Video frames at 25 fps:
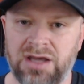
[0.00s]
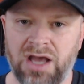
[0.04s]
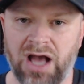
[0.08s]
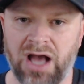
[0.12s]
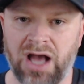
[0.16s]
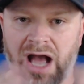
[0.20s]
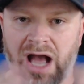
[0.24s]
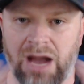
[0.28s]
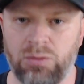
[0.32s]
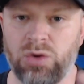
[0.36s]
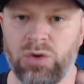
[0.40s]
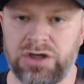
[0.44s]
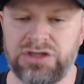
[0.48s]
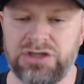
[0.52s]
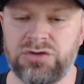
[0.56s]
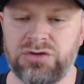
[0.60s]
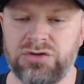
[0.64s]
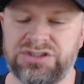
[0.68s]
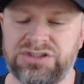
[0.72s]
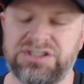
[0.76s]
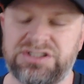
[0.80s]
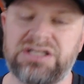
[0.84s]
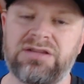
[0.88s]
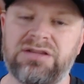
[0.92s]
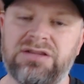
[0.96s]
I want you to
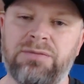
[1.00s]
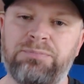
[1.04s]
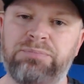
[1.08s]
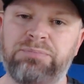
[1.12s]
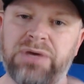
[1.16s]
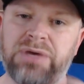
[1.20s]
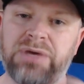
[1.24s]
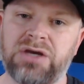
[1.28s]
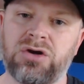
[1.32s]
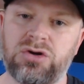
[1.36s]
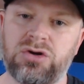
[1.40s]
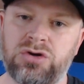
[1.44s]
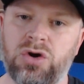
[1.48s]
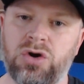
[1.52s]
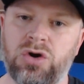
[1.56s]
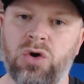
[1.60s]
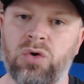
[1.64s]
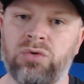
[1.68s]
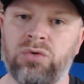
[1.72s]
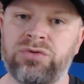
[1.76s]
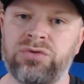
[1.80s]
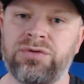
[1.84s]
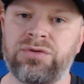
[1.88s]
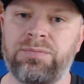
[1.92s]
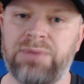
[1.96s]
see the bigger goal.
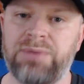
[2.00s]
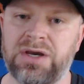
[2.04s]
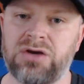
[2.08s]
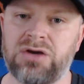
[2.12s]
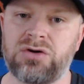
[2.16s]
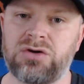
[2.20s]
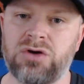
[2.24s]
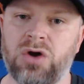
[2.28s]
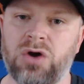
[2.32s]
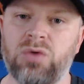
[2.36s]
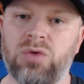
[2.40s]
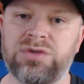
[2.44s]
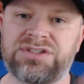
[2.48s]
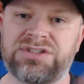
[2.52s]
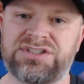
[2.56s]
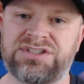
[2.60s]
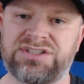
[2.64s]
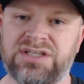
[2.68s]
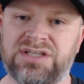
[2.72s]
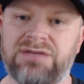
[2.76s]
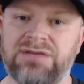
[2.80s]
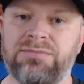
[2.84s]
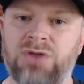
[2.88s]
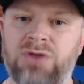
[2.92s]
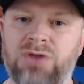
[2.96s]
The bigger goal is
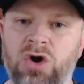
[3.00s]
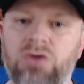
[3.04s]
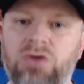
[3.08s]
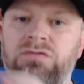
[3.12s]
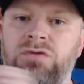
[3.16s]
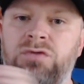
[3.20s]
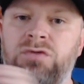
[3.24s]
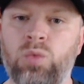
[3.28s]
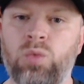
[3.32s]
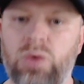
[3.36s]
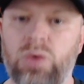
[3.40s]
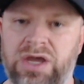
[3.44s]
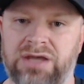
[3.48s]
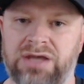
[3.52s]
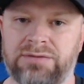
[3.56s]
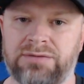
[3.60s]
sim over win.